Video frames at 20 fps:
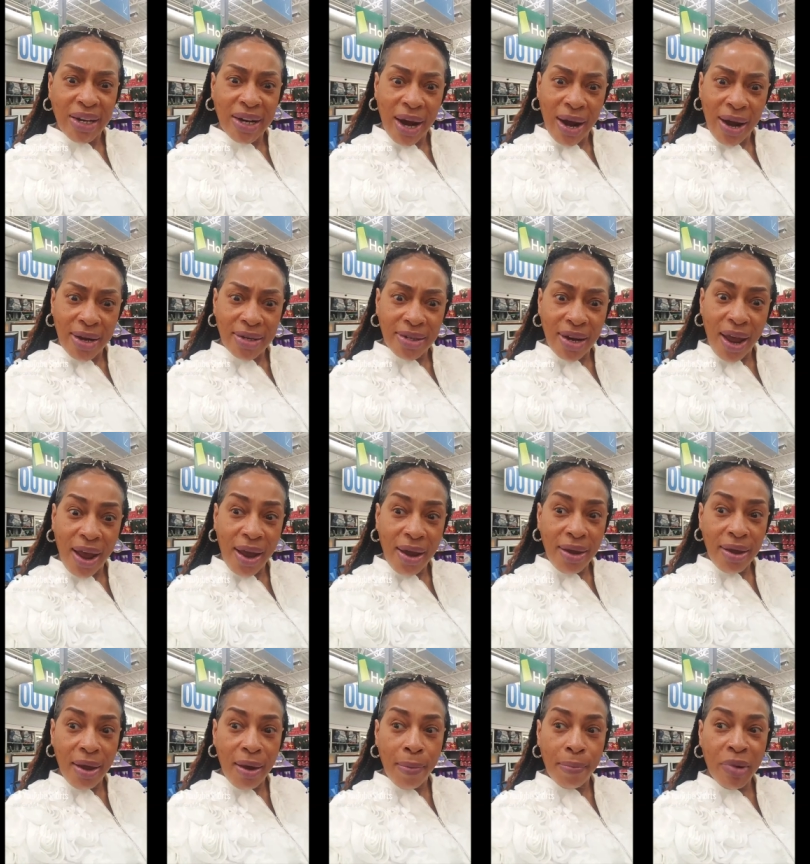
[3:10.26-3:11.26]
Guys,
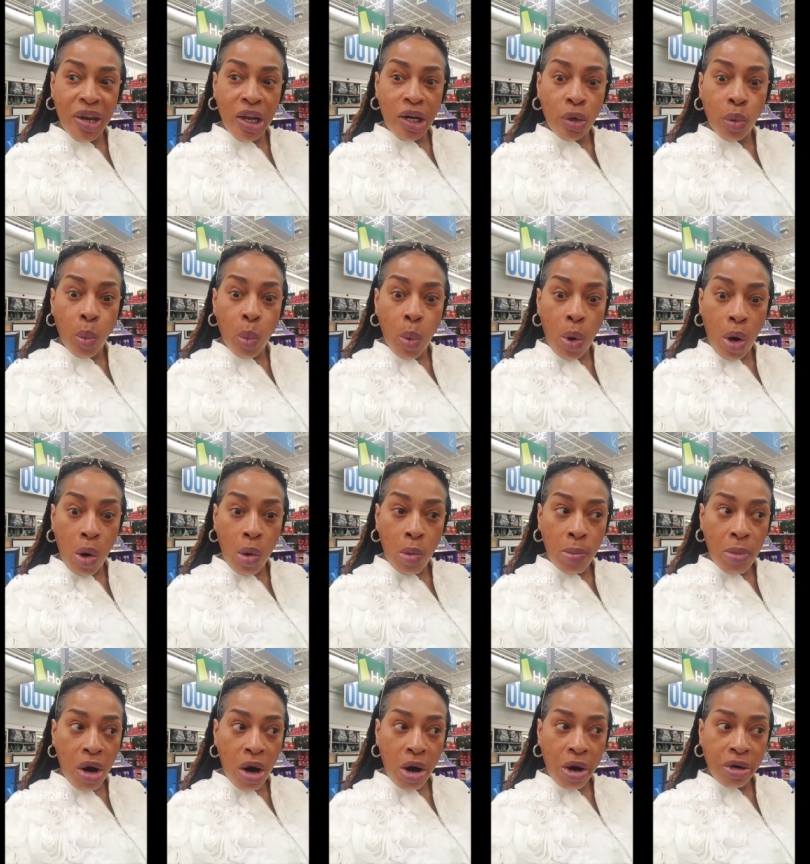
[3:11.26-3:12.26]
I am in
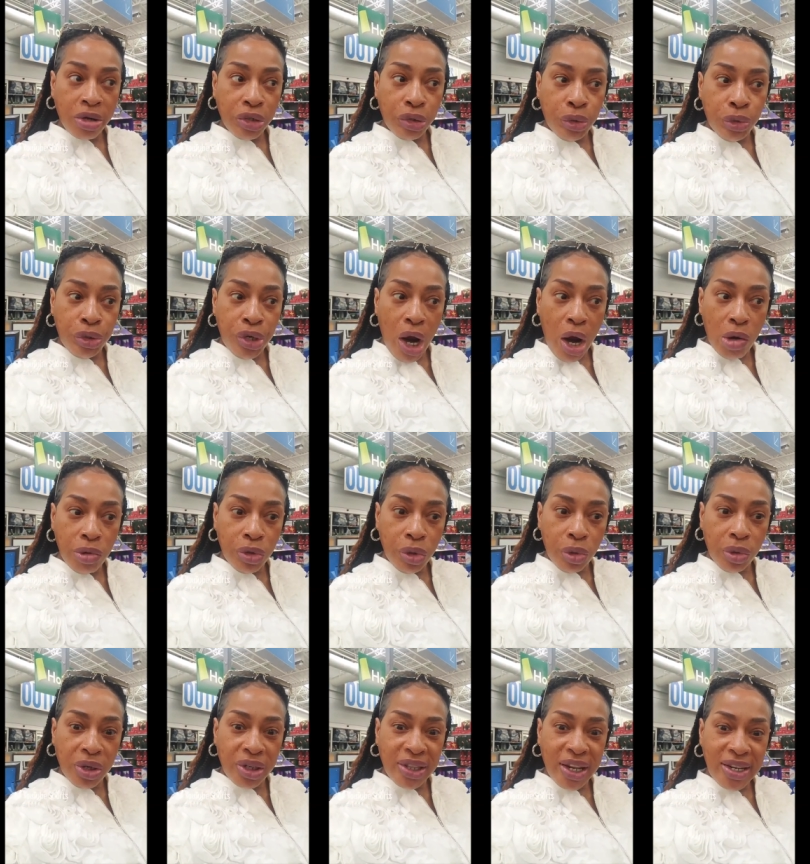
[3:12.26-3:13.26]
Walmart. Do y'all
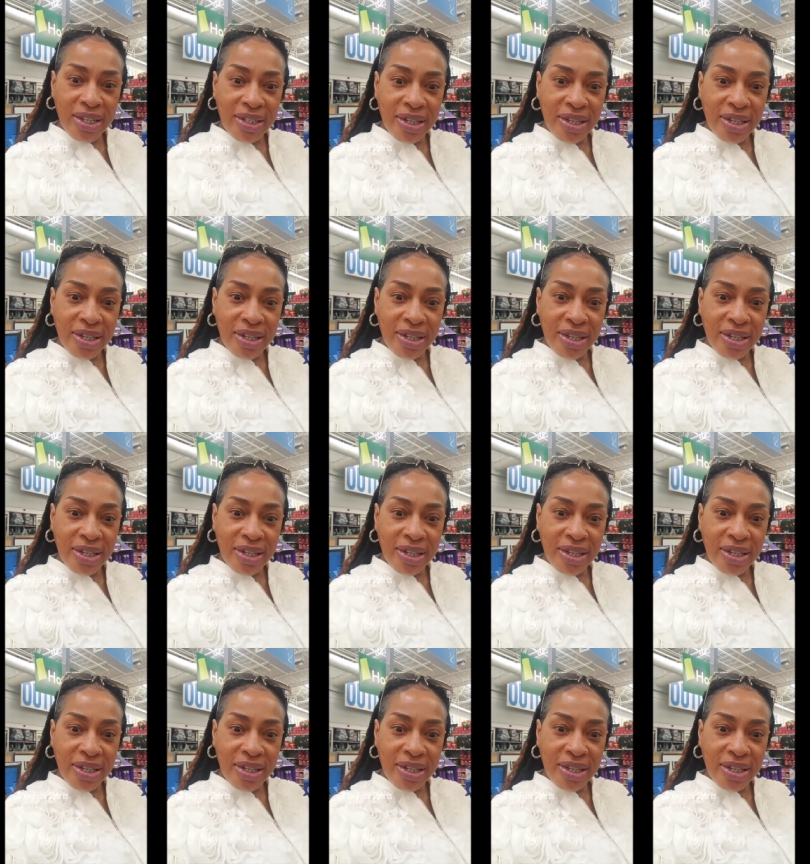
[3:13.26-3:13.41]
know that they